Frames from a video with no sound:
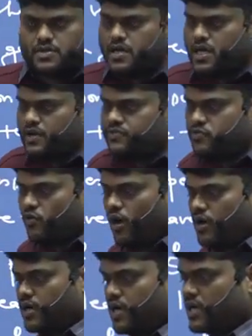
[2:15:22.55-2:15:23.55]
If you
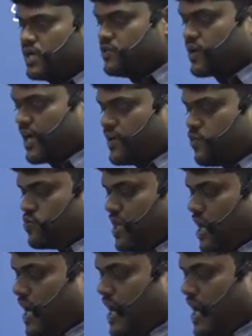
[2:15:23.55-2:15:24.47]
want you can do the